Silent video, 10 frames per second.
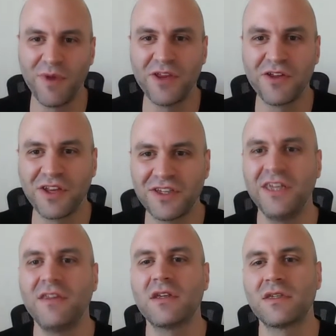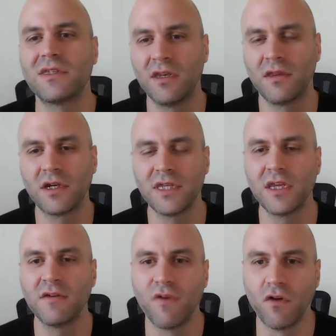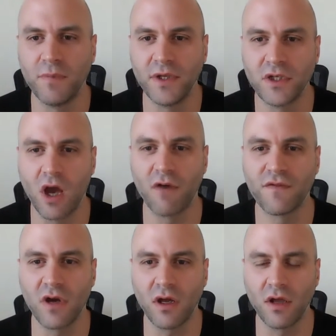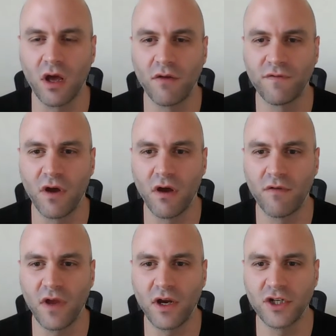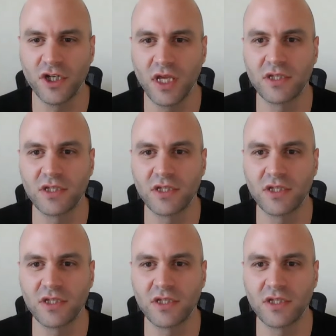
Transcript: You can see there's the involvement of RGA,